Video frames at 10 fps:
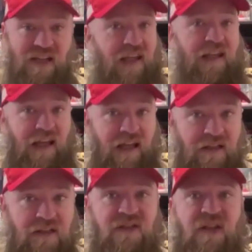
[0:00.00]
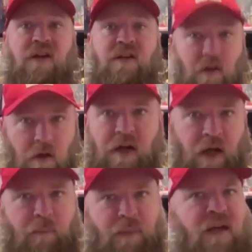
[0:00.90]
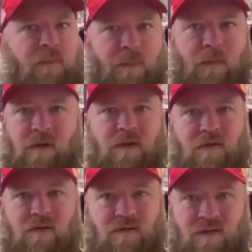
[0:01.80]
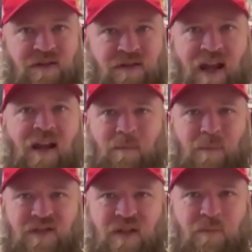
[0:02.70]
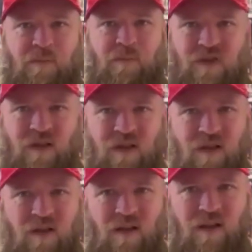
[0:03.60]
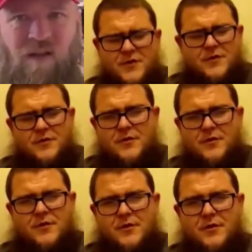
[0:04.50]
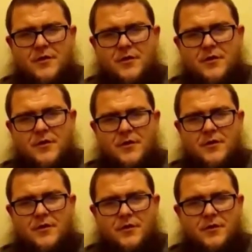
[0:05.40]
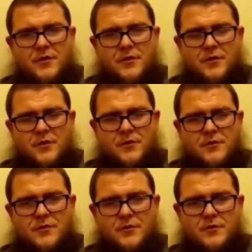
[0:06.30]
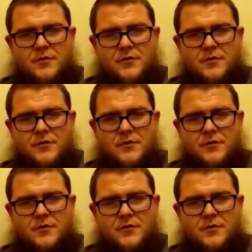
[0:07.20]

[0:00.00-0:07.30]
he is, you're gonna be a damn busy person. Oh, for sure. Now,